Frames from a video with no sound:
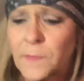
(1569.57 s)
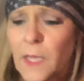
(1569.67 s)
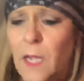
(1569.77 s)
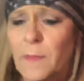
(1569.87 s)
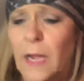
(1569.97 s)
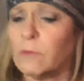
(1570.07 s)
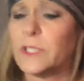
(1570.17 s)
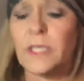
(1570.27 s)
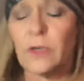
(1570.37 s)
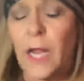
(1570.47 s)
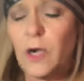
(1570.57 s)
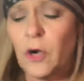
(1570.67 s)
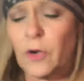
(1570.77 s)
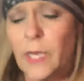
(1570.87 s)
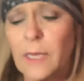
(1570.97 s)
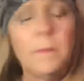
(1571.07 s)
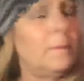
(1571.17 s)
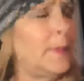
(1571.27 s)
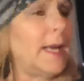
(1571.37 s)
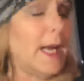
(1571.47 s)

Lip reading: I was still not hurting, but